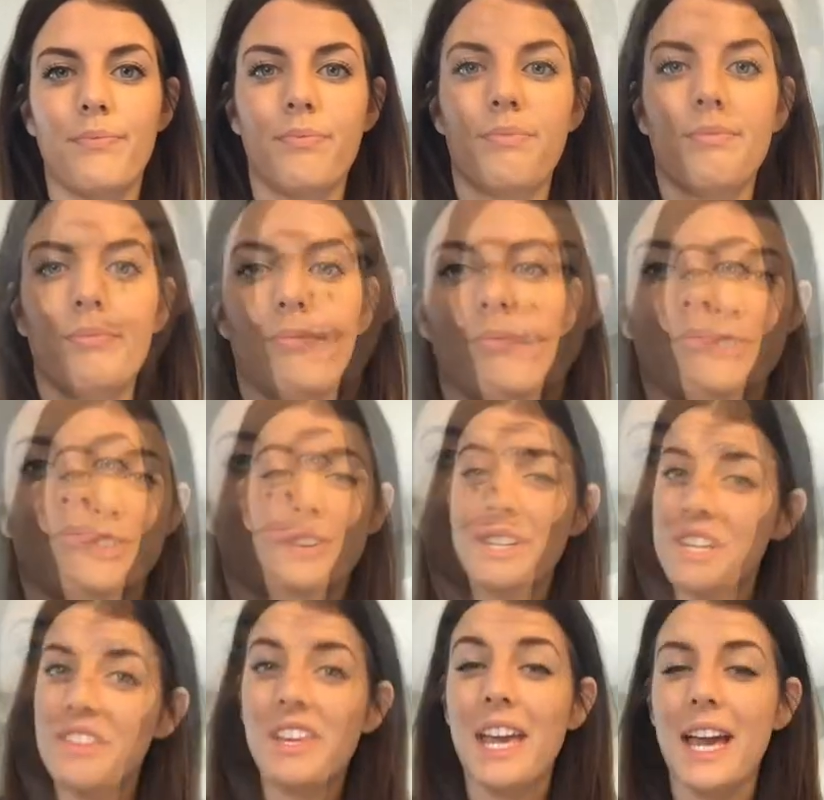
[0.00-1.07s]
So after I
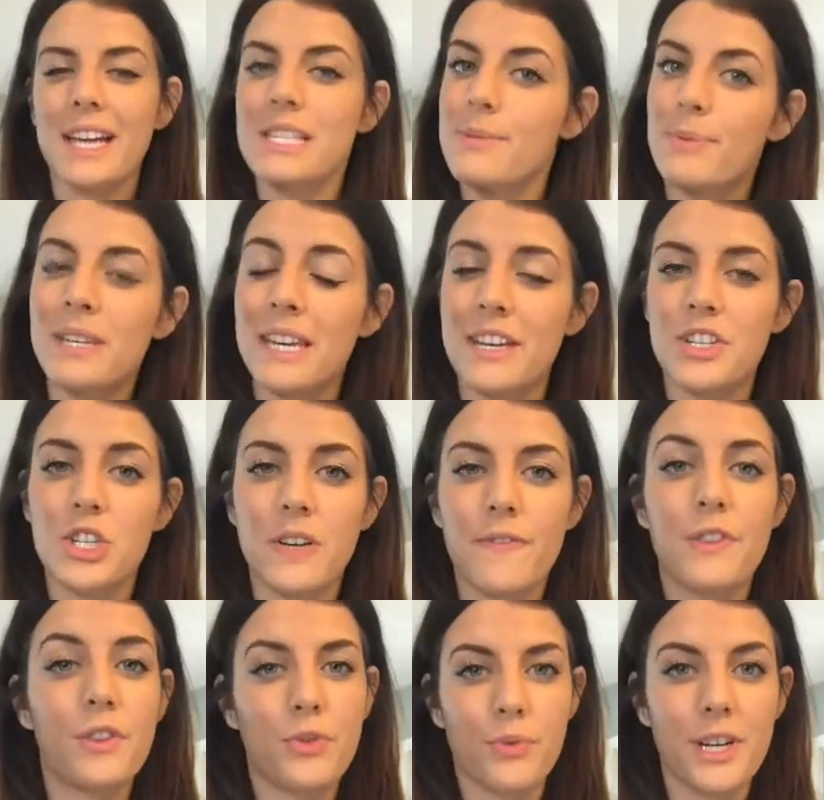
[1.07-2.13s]
did the explanation of
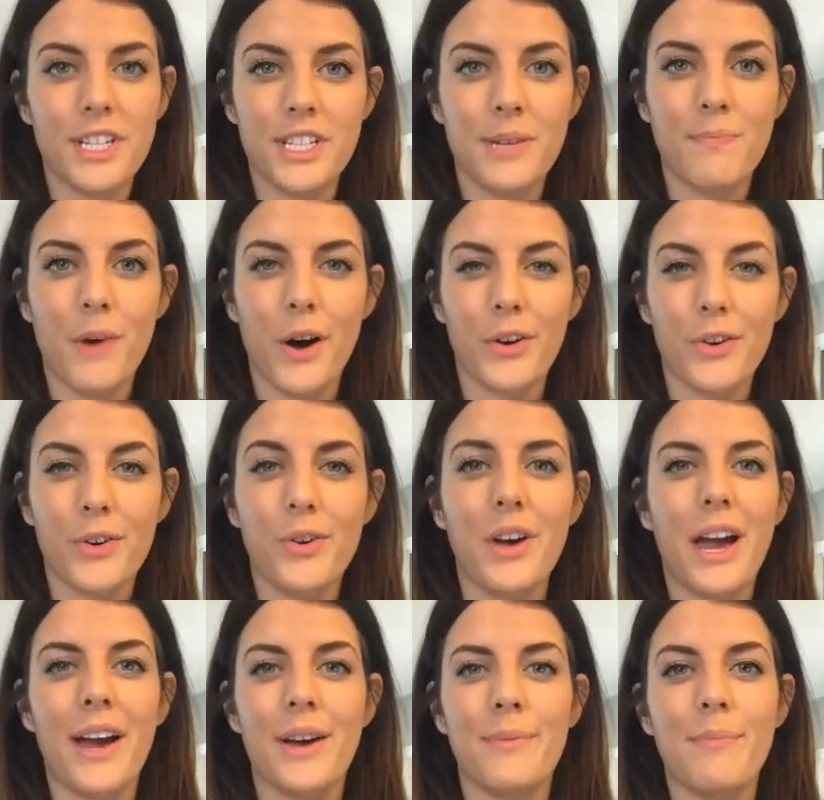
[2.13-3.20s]
the 3D model
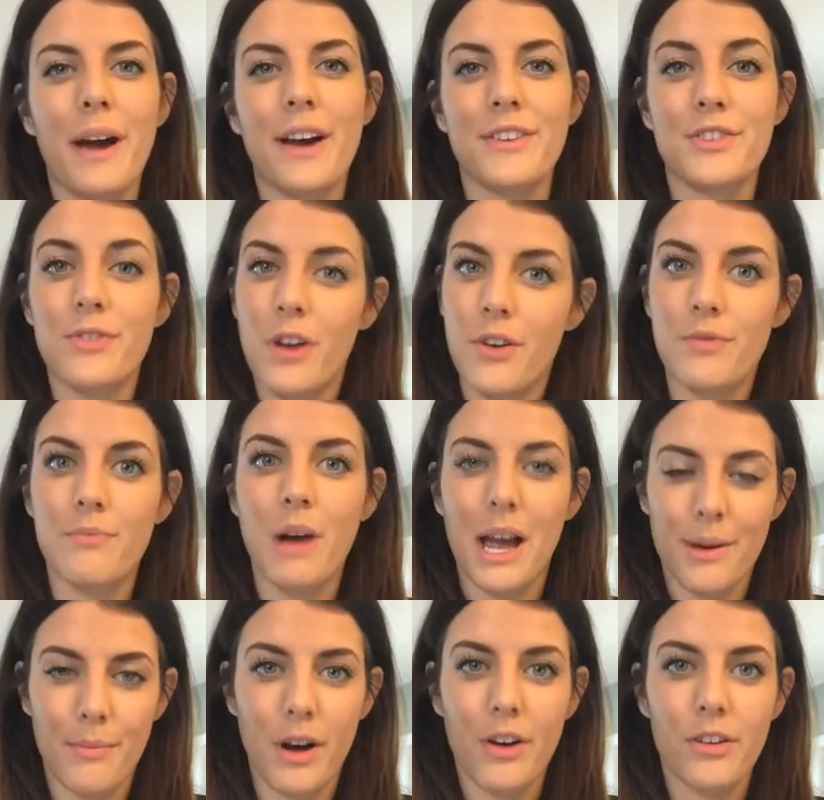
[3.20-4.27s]
and pass around my
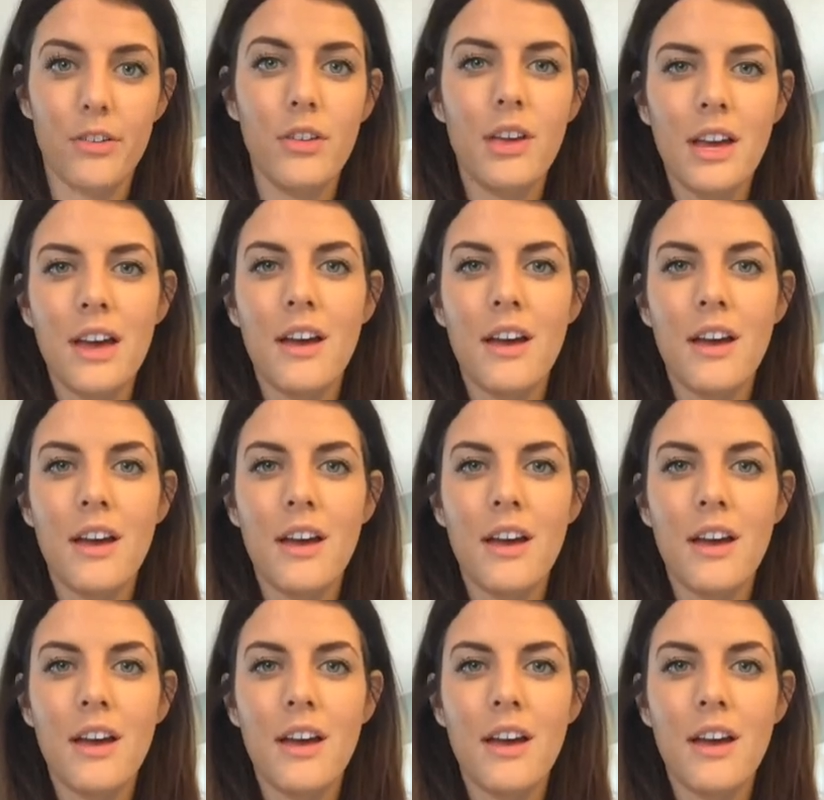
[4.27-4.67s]
model,